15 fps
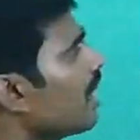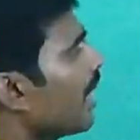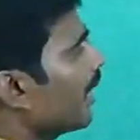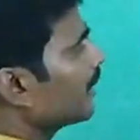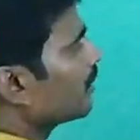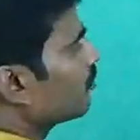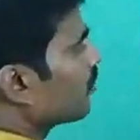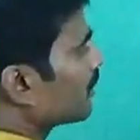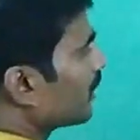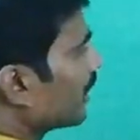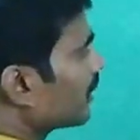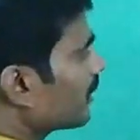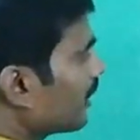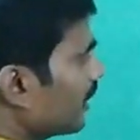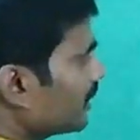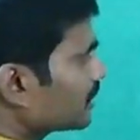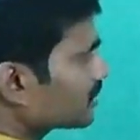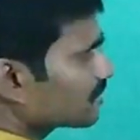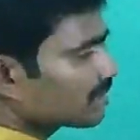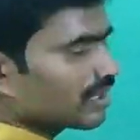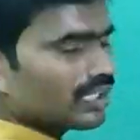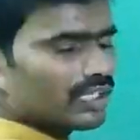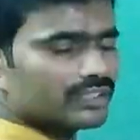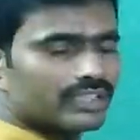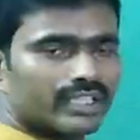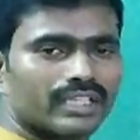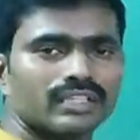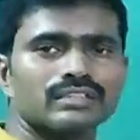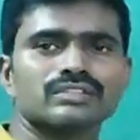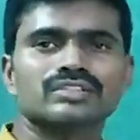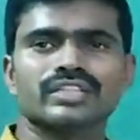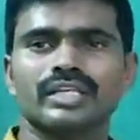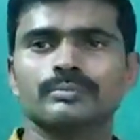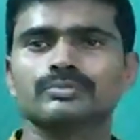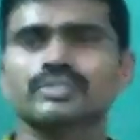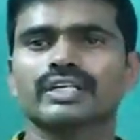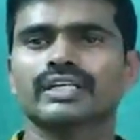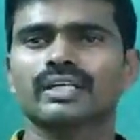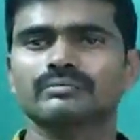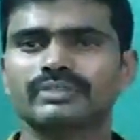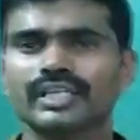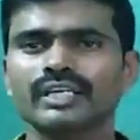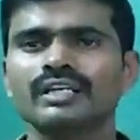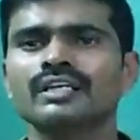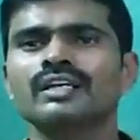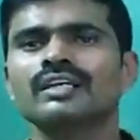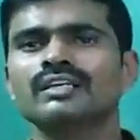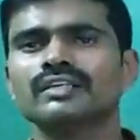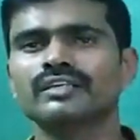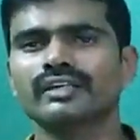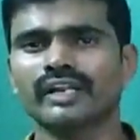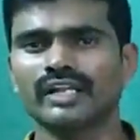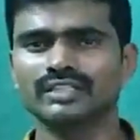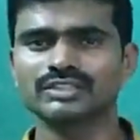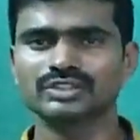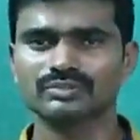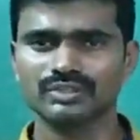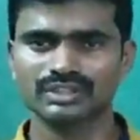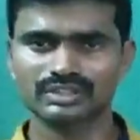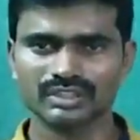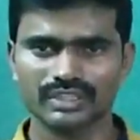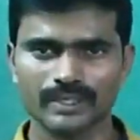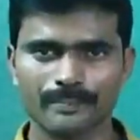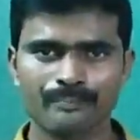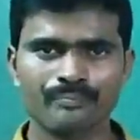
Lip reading: Angle 1 and 8 on the same side of the transversal.